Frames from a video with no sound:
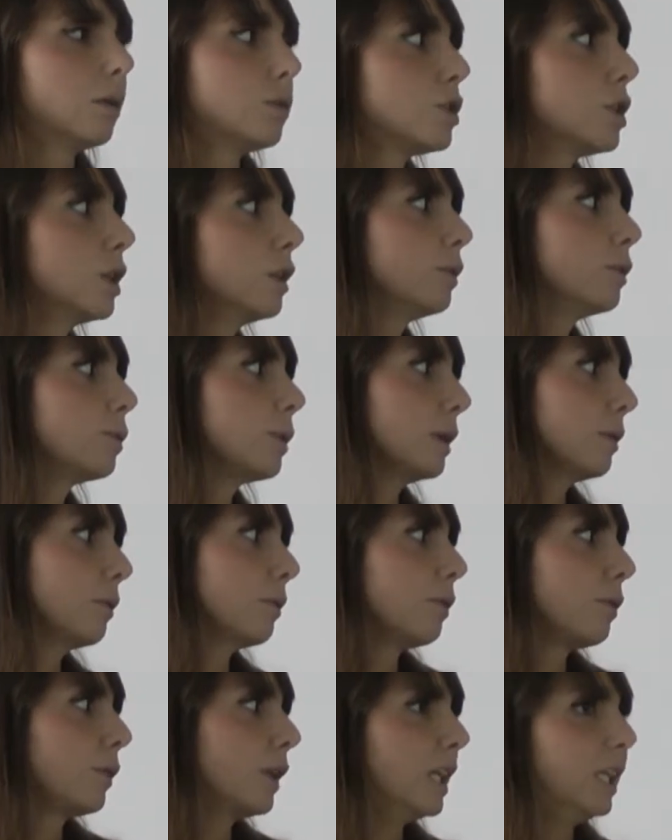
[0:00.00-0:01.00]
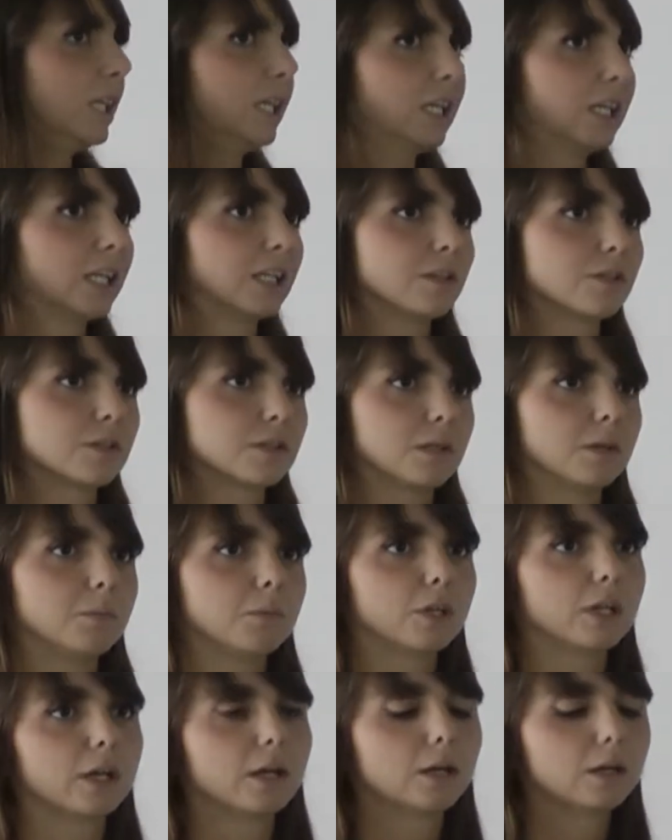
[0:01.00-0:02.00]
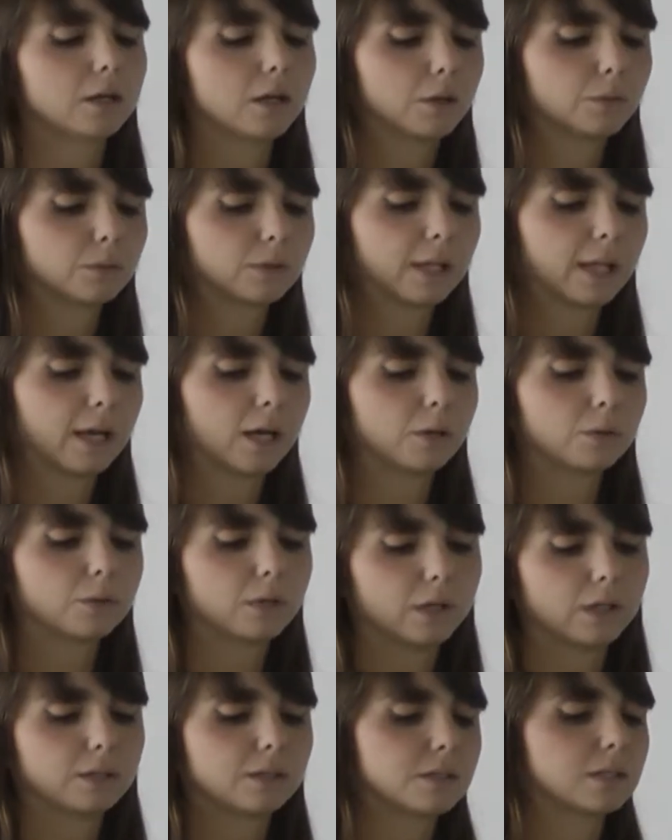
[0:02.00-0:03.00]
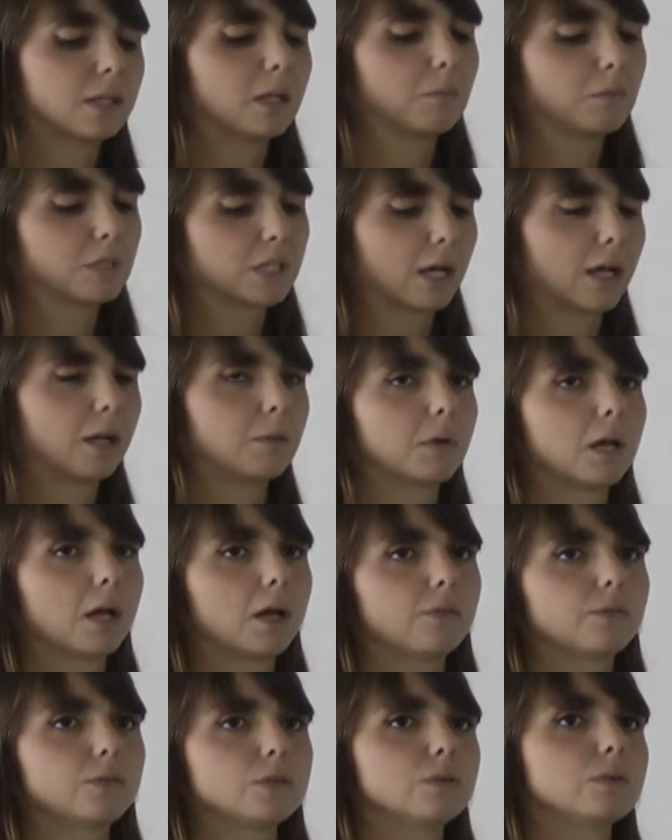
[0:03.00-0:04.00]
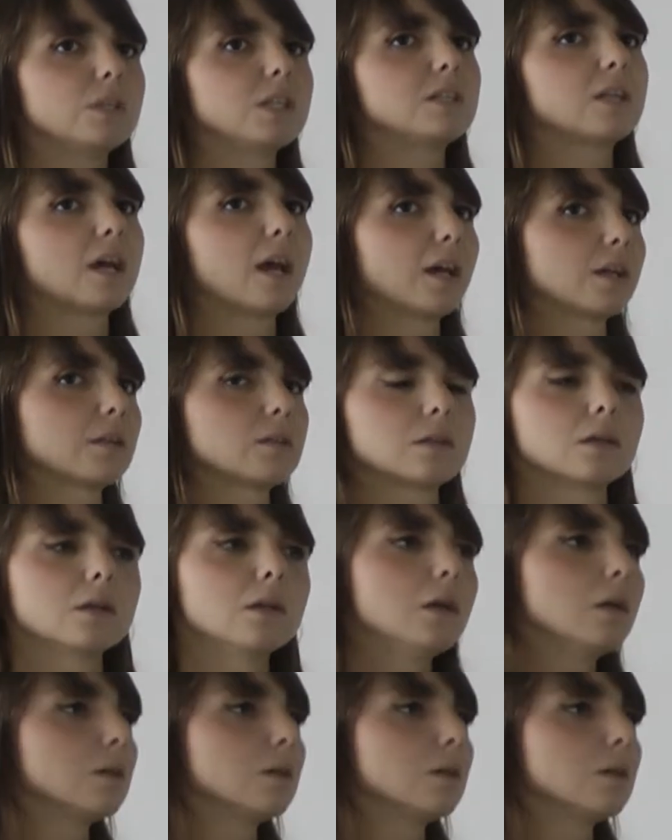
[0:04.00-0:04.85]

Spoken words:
children reading the stimuli out loud at the same time have to detect